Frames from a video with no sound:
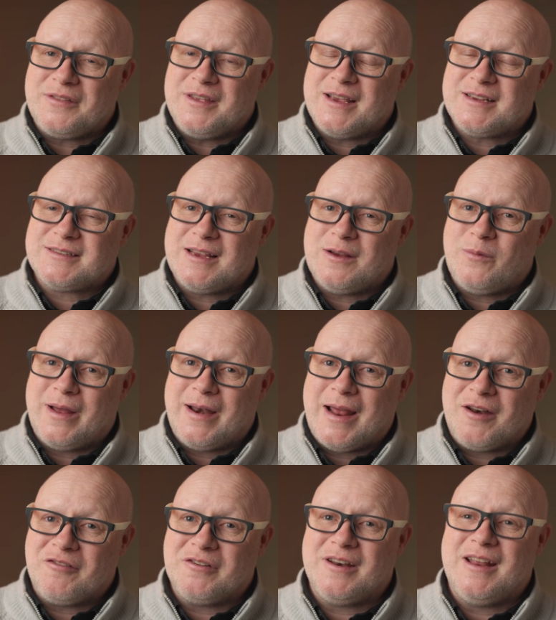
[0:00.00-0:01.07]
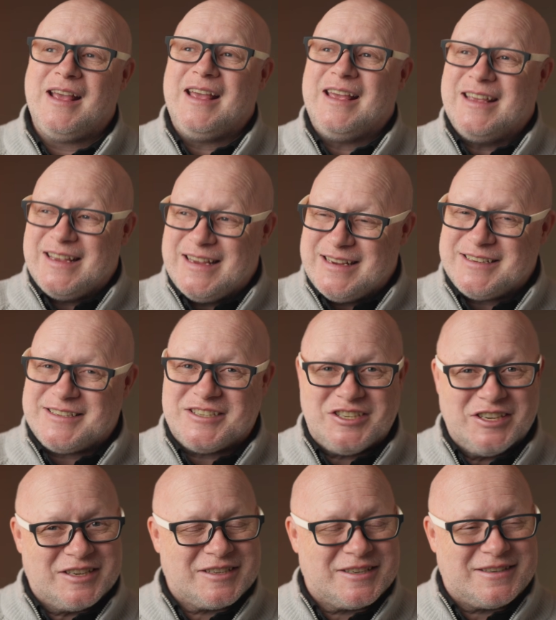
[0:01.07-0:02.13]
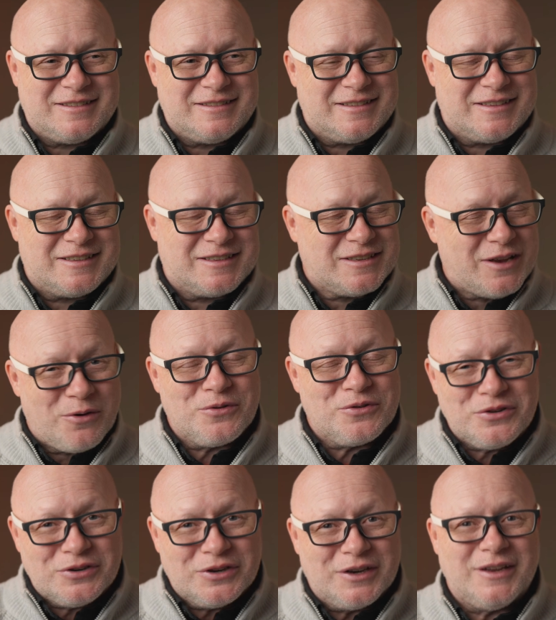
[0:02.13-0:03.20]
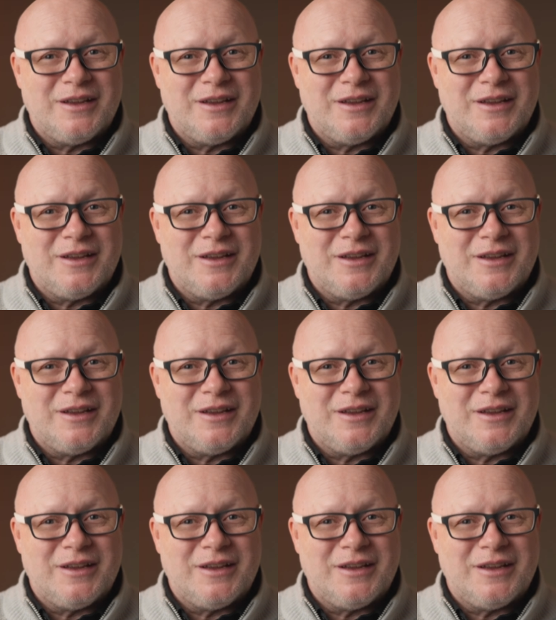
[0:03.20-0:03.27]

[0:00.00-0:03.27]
the SE100 is just so good.